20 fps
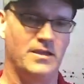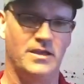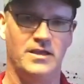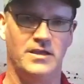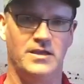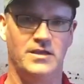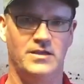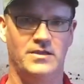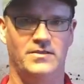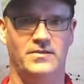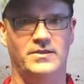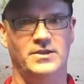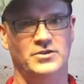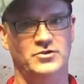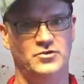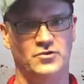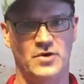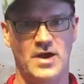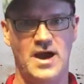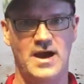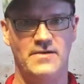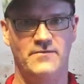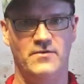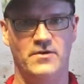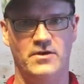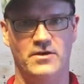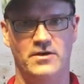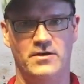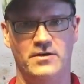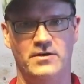in the
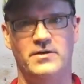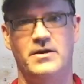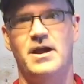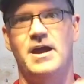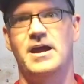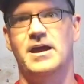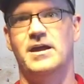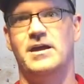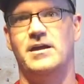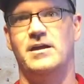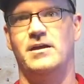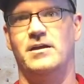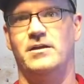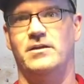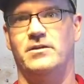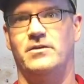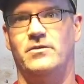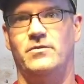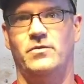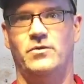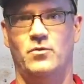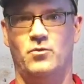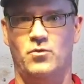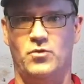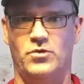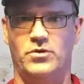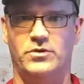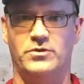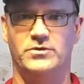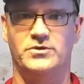driver and the
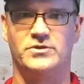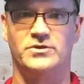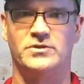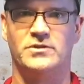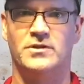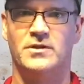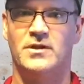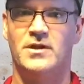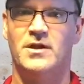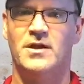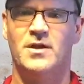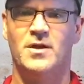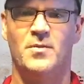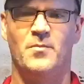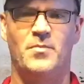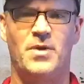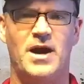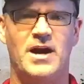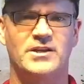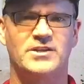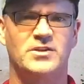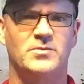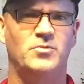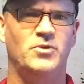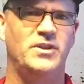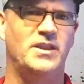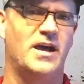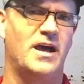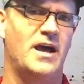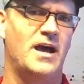woods.
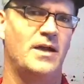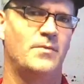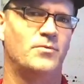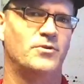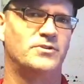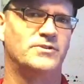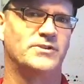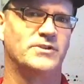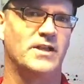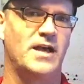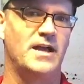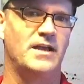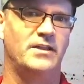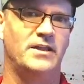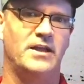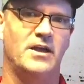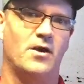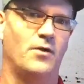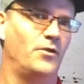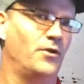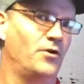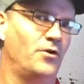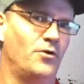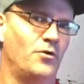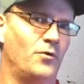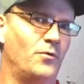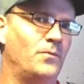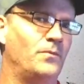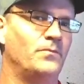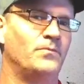Possibly the hybrids slightly,
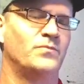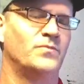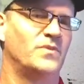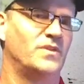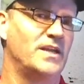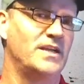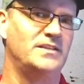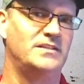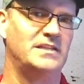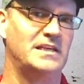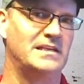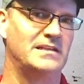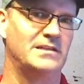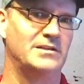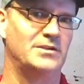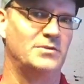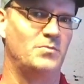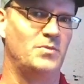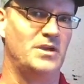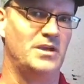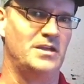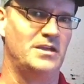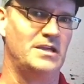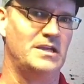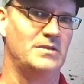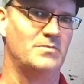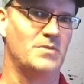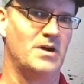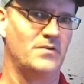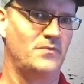although they tended to
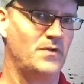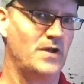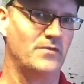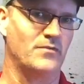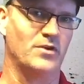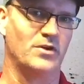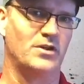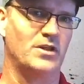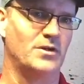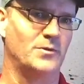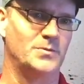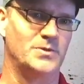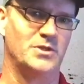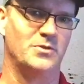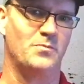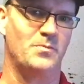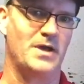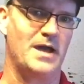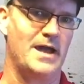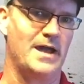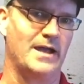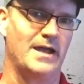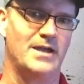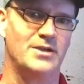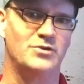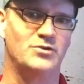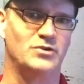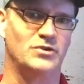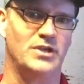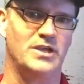be my favorite clubs in the bag. I
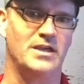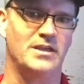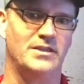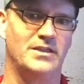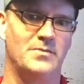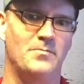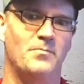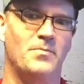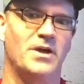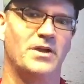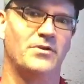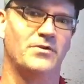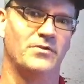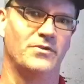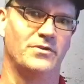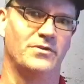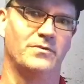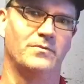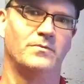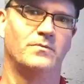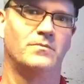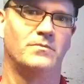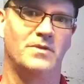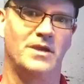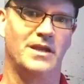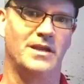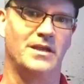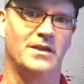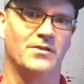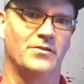usually hit them better than
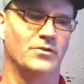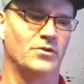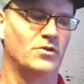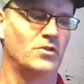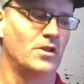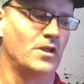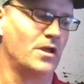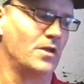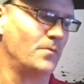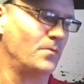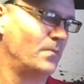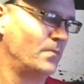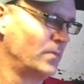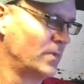any other club.